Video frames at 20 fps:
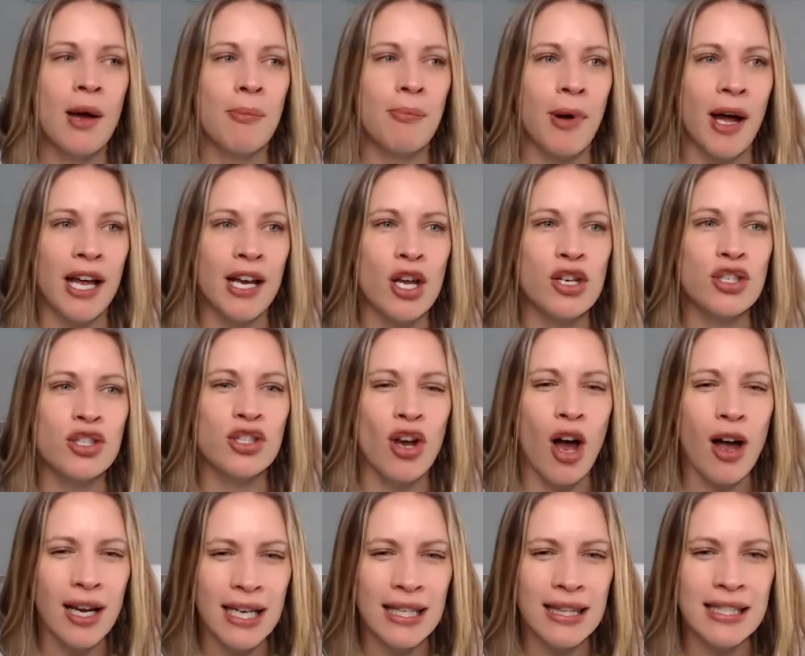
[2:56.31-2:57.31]
But
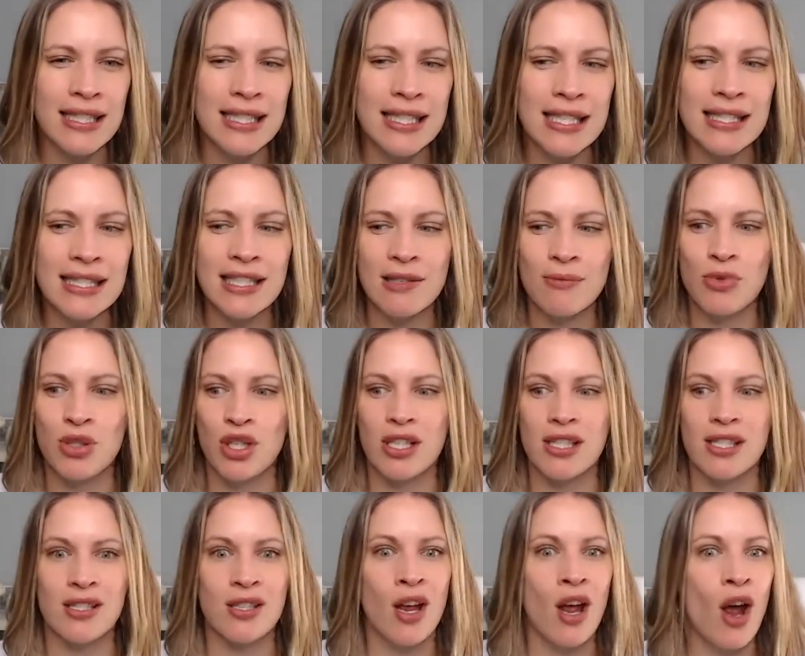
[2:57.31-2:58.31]
shocking the system
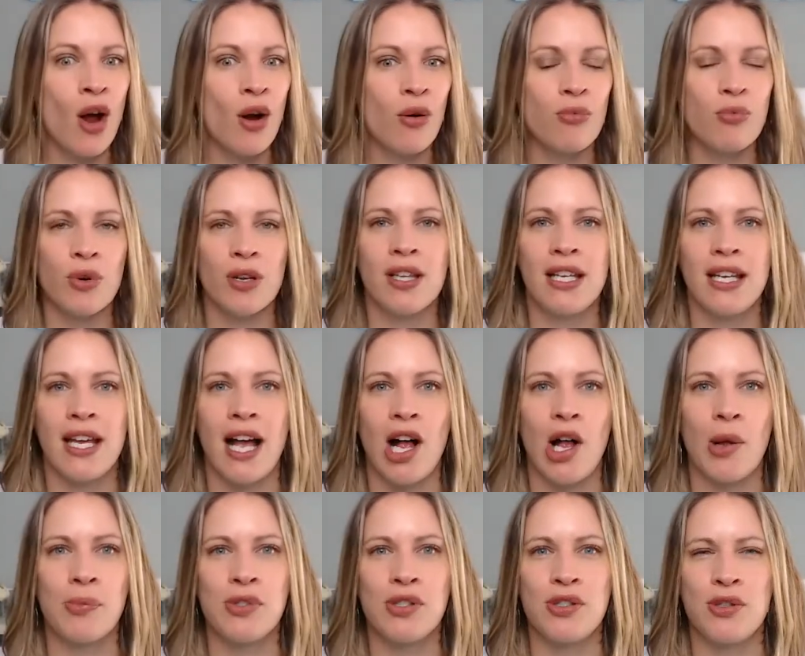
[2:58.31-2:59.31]
just really
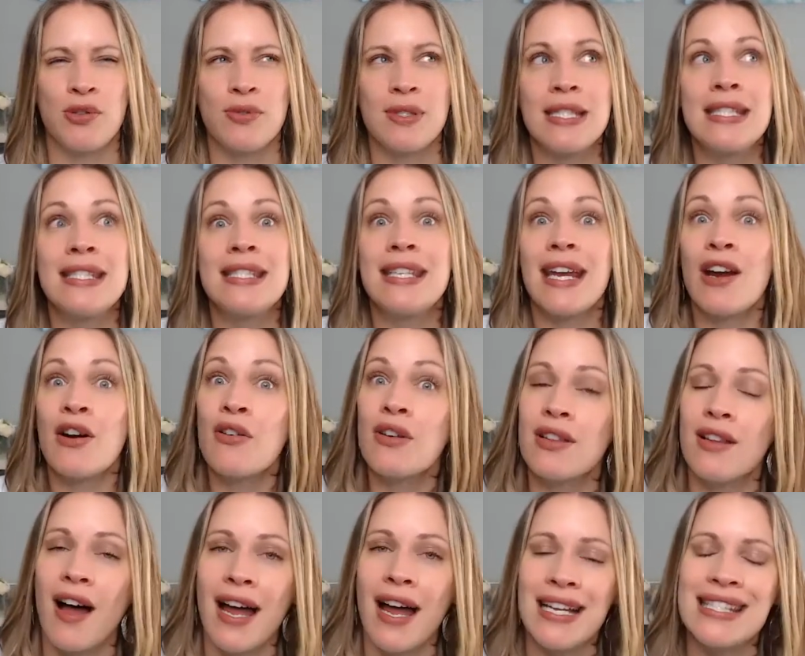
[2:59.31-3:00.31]
helps to
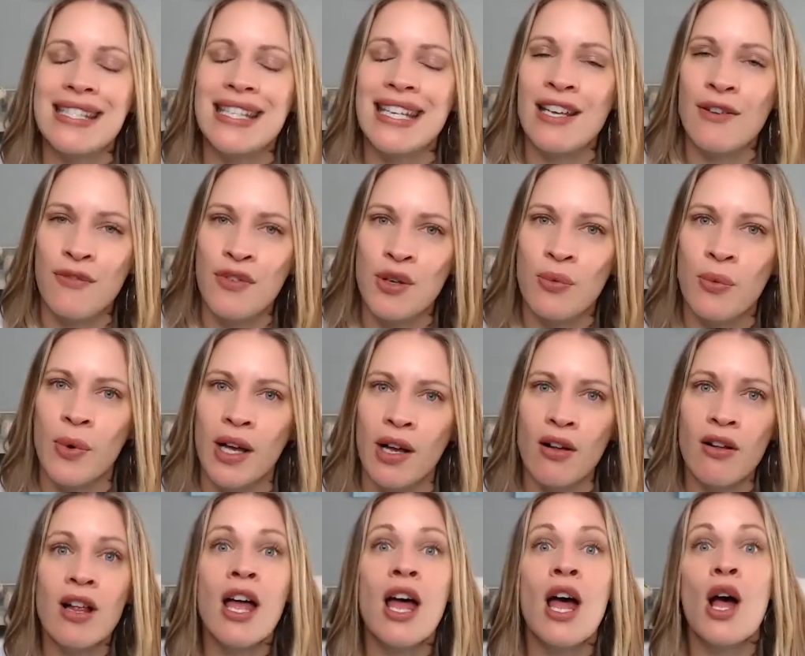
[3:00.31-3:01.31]
sterilize, if you
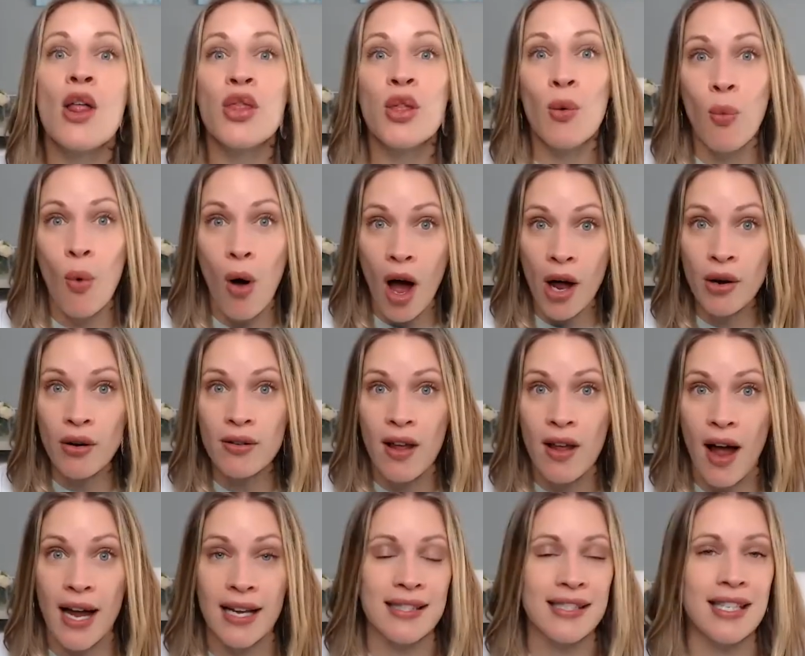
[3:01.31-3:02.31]
will, the water
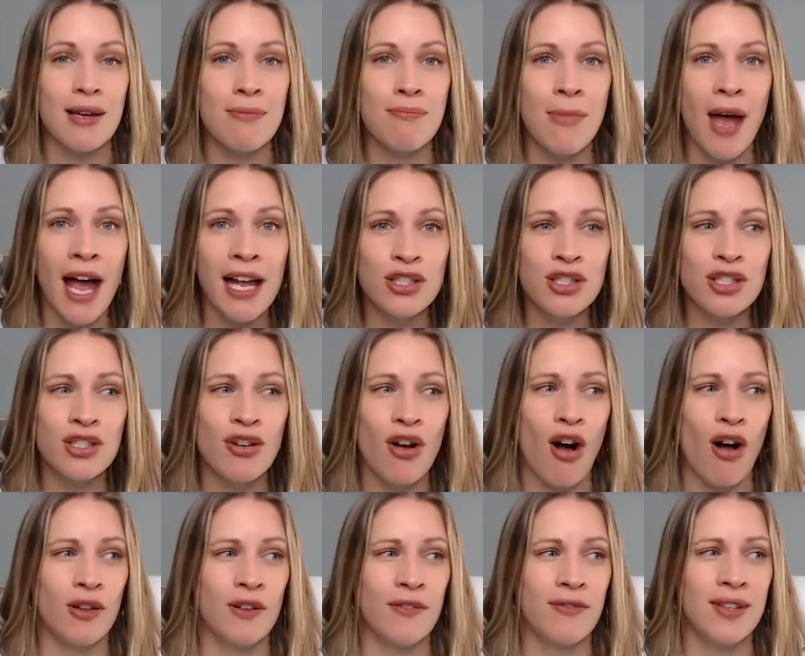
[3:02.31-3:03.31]
lines. Imagine
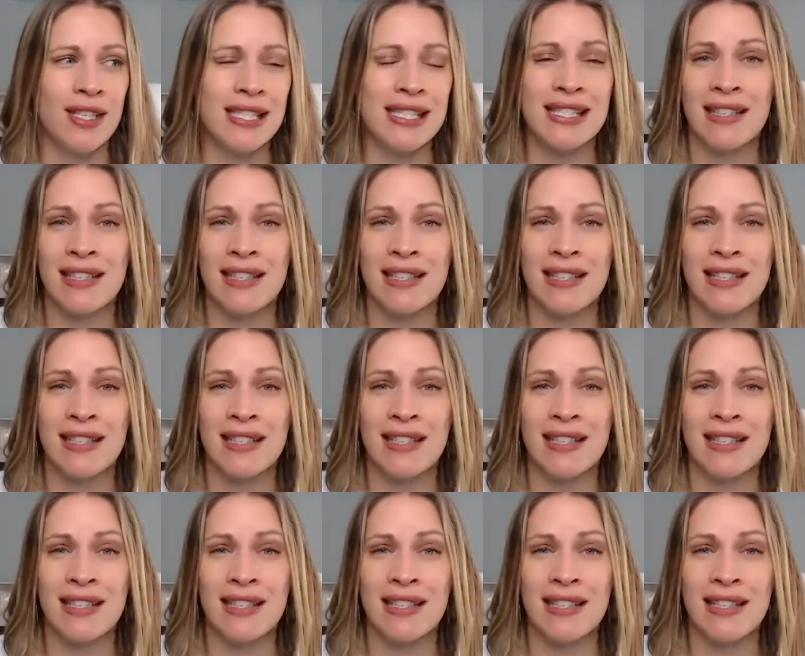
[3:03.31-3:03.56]
all of the